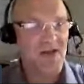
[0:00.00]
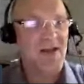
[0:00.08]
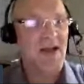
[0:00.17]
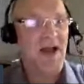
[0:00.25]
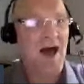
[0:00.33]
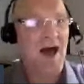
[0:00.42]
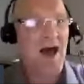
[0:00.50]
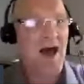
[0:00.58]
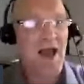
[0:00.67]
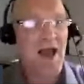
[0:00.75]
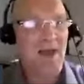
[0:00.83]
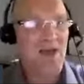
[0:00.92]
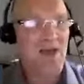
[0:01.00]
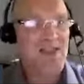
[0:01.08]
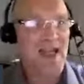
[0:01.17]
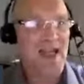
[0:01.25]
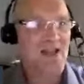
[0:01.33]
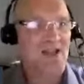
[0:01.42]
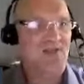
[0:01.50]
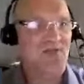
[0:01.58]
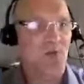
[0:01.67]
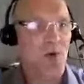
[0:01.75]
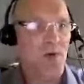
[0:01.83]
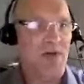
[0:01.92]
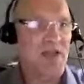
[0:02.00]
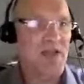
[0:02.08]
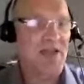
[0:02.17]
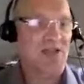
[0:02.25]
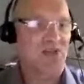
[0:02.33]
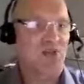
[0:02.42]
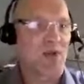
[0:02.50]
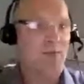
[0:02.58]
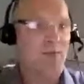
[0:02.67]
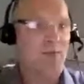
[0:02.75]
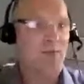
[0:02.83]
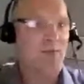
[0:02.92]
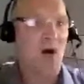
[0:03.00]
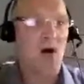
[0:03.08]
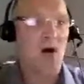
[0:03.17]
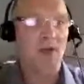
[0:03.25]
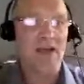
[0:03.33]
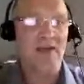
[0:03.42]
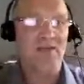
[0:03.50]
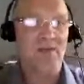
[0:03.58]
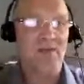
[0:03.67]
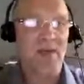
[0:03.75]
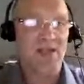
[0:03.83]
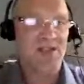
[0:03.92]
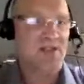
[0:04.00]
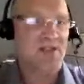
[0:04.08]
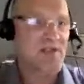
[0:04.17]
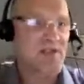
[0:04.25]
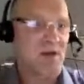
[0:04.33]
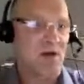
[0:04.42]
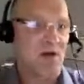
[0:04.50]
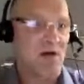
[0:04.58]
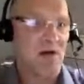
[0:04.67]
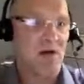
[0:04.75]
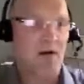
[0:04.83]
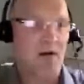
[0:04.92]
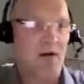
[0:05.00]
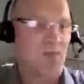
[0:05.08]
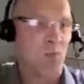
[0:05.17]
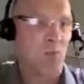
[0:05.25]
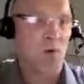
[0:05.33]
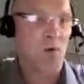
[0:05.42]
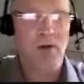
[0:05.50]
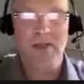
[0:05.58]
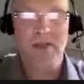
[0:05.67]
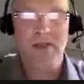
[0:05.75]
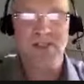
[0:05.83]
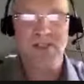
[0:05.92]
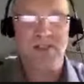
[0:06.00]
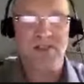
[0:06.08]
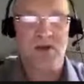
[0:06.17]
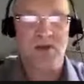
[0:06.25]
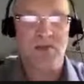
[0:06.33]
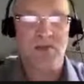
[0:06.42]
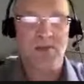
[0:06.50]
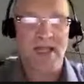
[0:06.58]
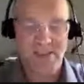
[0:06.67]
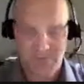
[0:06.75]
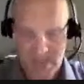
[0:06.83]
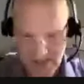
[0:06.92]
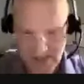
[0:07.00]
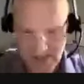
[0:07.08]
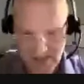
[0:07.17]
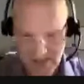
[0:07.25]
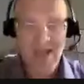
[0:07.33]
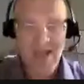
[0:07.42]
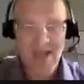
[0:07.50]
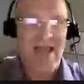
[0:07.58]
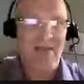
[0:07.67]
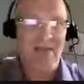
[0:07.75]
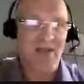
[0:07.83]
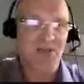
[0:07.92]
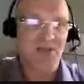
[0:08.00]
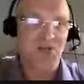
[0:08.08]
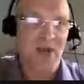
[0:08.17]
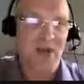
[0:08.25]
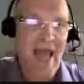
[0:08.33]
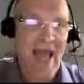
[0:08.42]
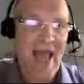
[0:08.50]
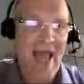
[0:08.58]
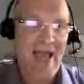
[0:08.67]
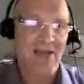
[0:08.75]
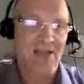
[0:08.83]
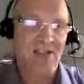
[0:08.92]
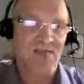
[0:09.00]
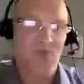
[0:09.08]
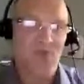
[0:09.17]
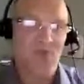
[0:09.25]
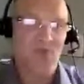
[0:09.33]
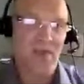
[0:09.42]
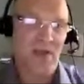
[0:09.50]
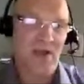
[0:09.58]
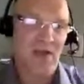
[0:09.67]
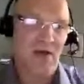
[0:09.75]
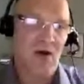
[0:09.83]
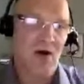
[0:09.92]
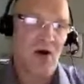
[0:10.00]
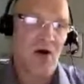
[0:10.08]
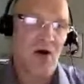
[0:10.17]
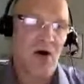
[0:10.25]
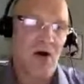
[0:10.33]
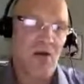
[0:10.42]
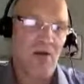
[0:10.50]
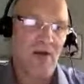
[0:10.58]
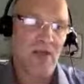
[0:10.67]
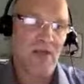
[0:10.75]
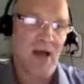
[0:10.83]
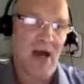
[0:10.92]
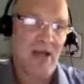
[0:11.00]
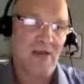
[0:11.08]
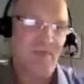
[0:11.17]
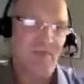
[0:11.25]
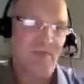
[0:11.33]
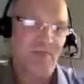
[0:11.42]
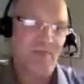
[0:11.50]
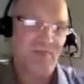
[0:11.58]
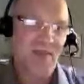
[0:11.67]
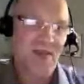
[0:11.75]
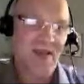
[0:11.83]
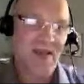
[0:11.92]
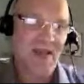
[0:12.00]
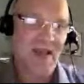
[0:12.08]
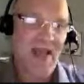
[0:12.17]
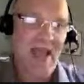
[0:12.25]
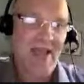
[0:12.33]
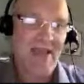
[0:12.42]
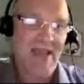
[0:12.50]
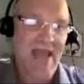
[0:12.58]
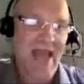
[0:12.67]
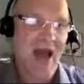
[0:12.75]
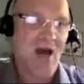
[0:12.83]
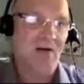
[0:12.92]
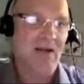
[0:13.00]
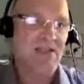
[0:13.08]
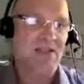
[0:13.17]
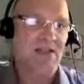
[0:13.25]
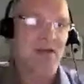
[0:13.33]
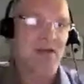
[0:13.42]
And I'm going to take this formula that trimmed up all that information on Warren Nelson, all the blank spaces. And I'm going to drag this formula all the way to the bottom. And now it's going to go